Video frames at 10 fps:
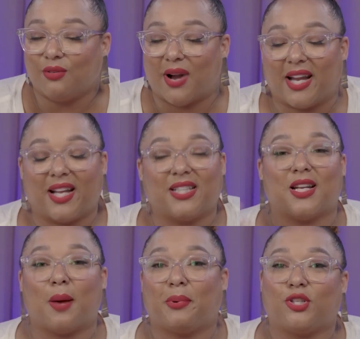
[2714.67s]
right? It's
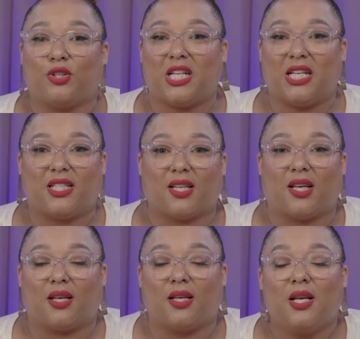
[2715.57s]
an opportunity
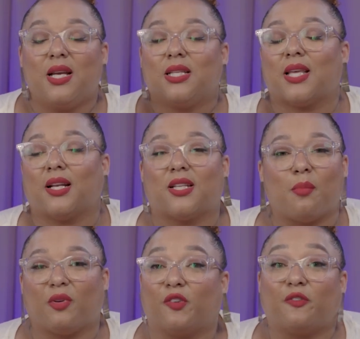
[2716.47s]
to set a
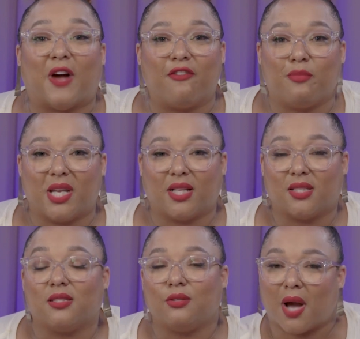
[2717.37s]
timer for 5
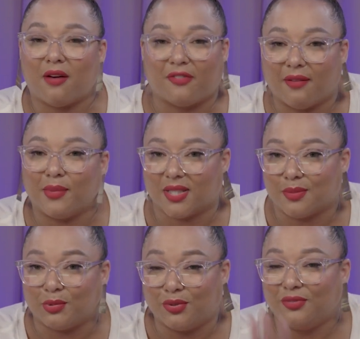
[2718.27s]
minutes. You got 5
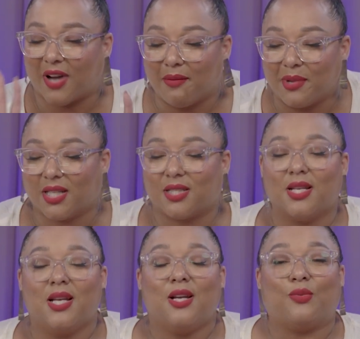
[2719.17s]
minutes, boo, 5 minutes,
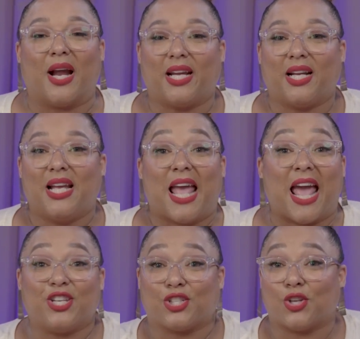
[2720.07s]
right?
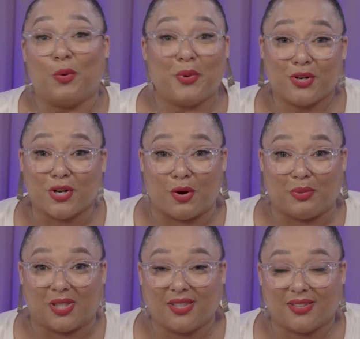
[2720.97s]
And just open your
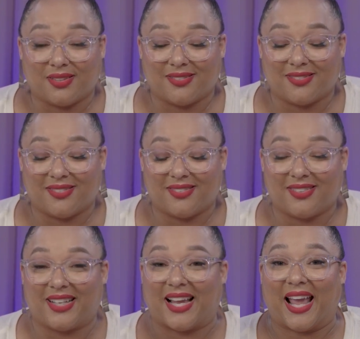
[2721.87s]
notebook
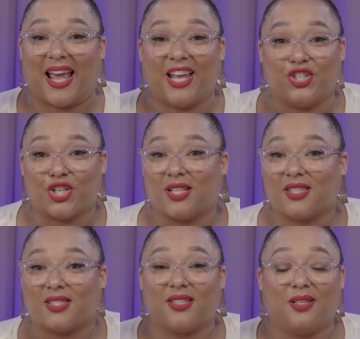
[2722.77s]
and
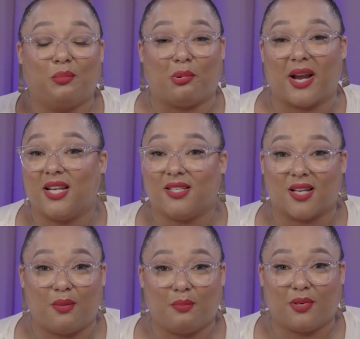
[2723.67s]
just brain
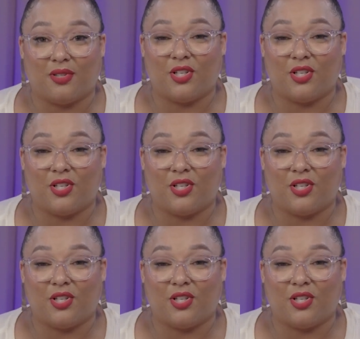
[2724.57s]
dump.